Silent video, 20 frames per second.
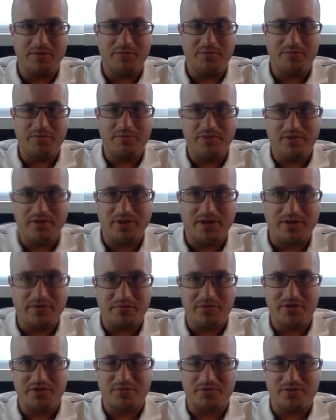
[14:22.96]
the
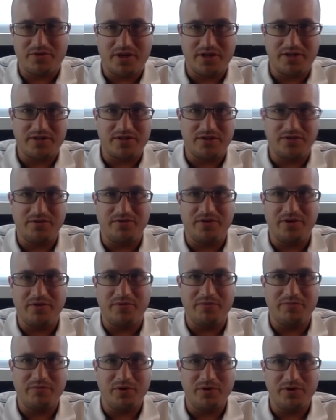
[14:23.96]
governments will try and solve it
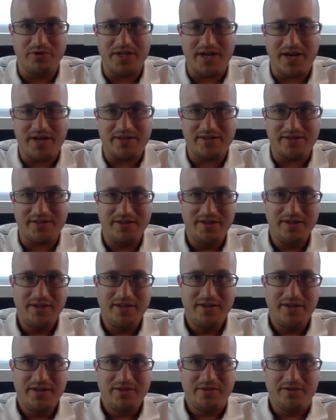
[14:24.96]
with more debt.
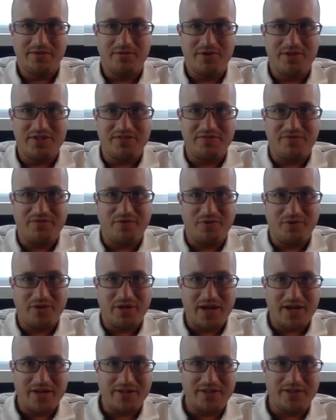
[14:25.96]
The reason for
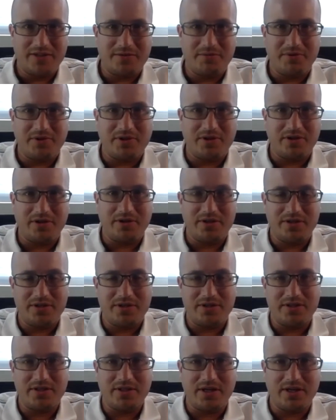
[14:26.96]
that is
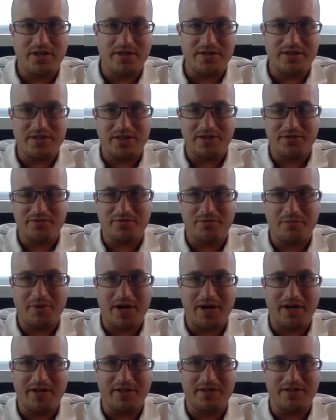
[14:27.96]
because the central
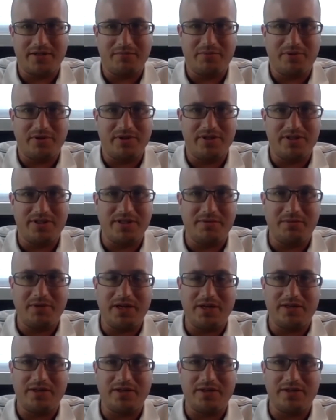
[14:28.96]
banks and
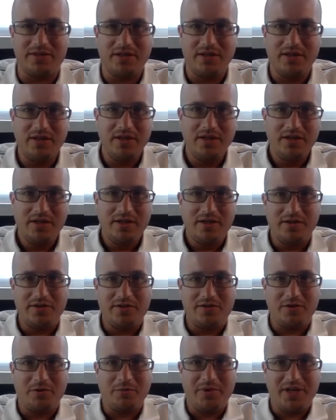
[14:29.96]
policymakers are
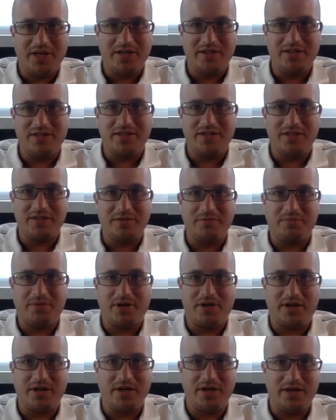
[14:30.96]
dominated
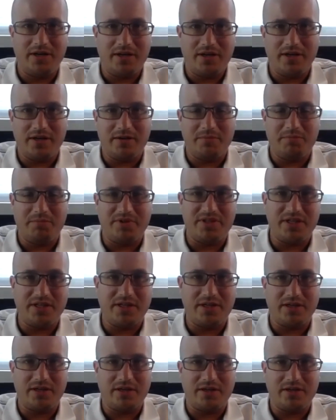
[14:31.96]
by a
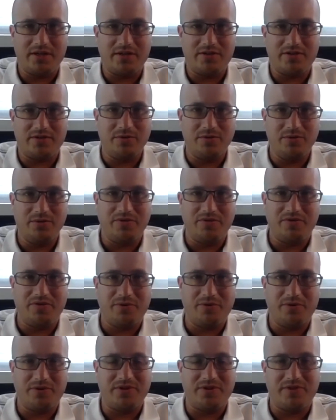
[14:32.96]
particular school of
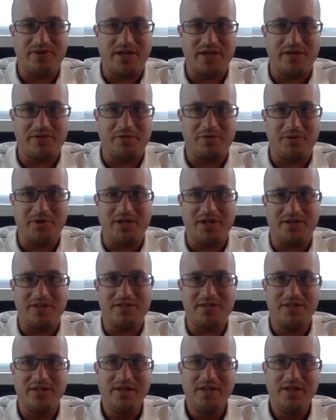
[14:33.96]
thought of
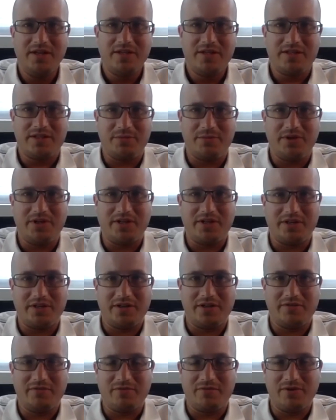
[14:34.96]
economics. So we
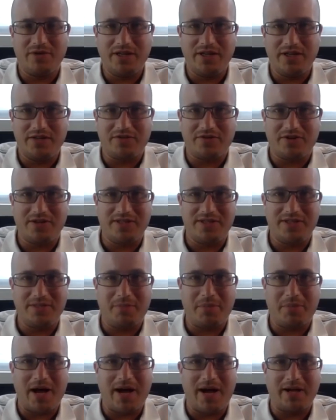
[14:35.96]
can really trace it
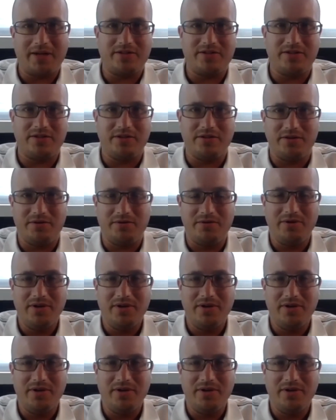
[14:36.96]
back to